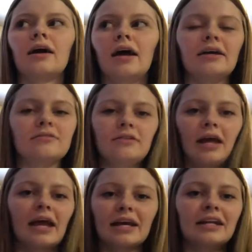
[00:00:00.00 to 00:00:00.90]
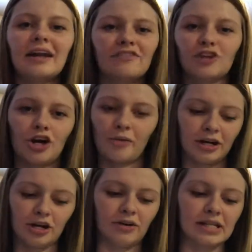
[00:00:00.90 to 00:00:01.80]
It can never go
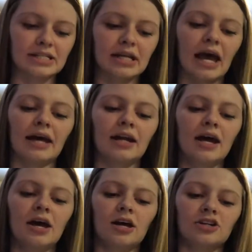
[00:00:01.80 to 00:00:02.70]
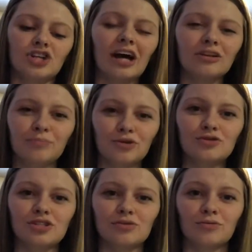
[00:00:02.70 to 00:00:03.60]
unnoticed. And child
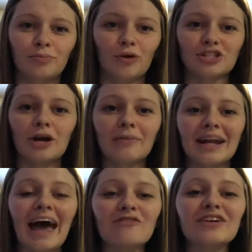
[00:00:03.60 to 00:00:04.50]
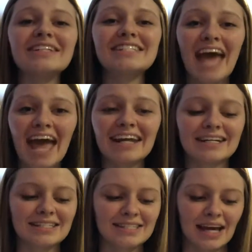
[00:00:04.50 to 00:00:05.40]
abuse reports are made every
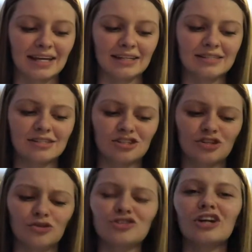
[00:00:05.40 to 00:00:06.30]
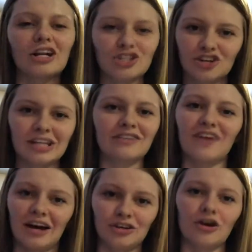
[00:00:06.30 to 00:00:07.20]
10 seconds. So do not degrade the
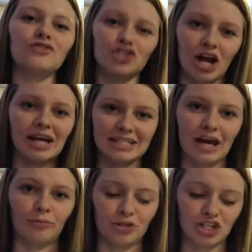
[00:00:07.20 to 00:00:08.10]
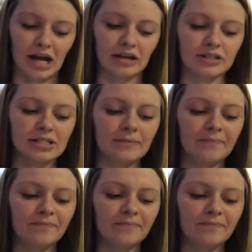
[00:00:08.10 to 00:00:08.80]
value of trying to help a child.